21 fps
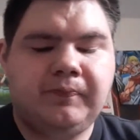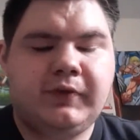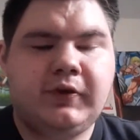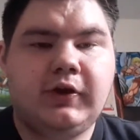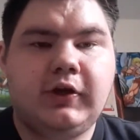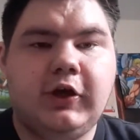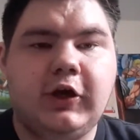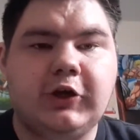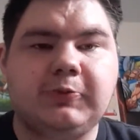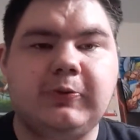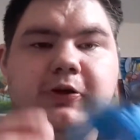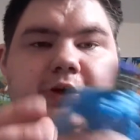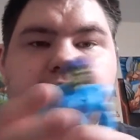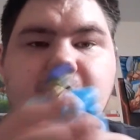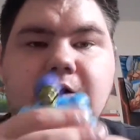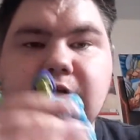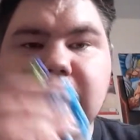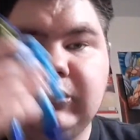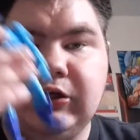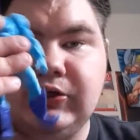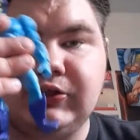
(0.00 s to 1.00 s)
here's
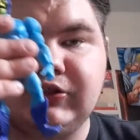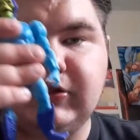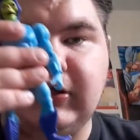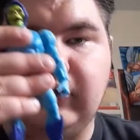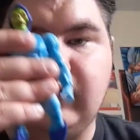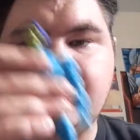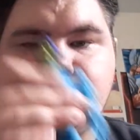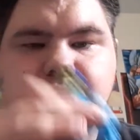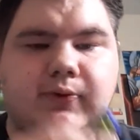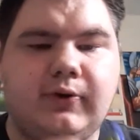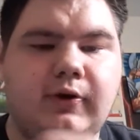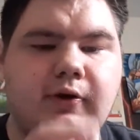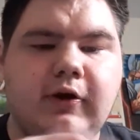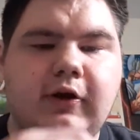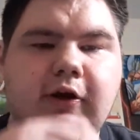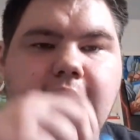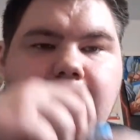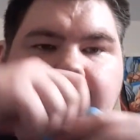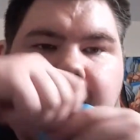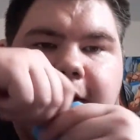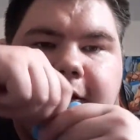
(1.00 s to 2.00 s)
Skeletor.
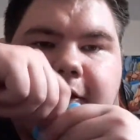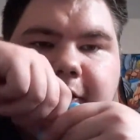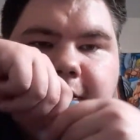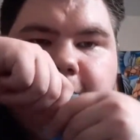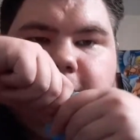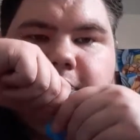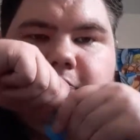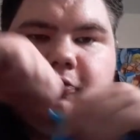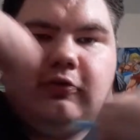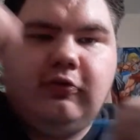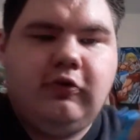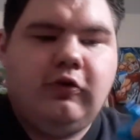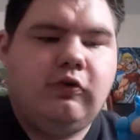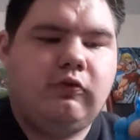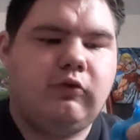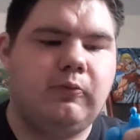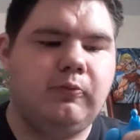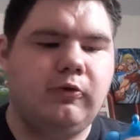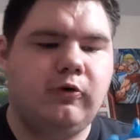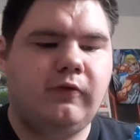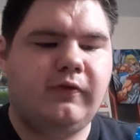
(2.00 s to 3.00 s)
I can
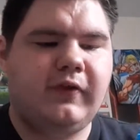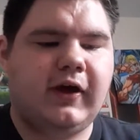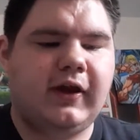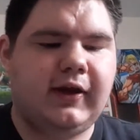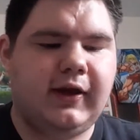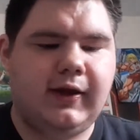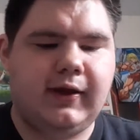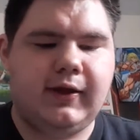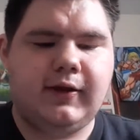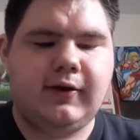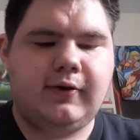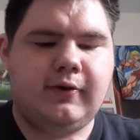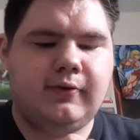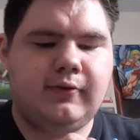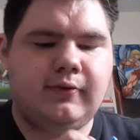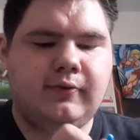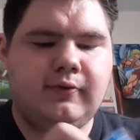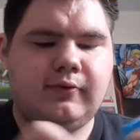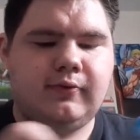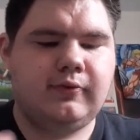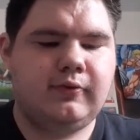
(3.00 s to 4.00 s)
remove that head,
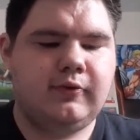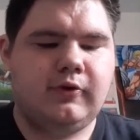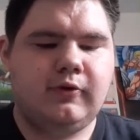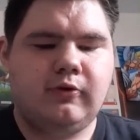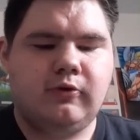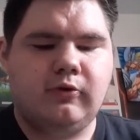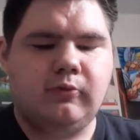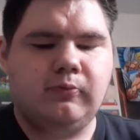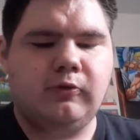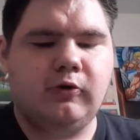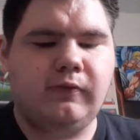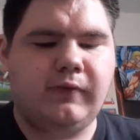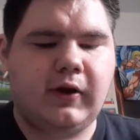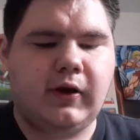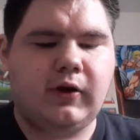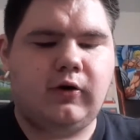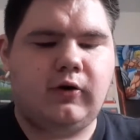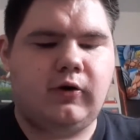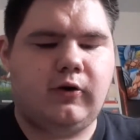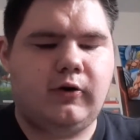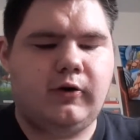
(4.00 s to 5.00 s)
remove that
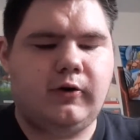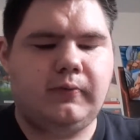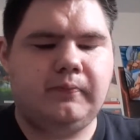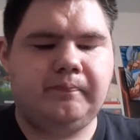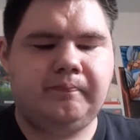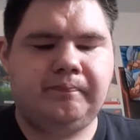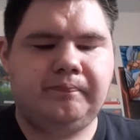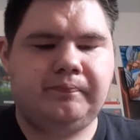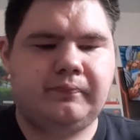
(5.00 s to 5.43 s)
arm,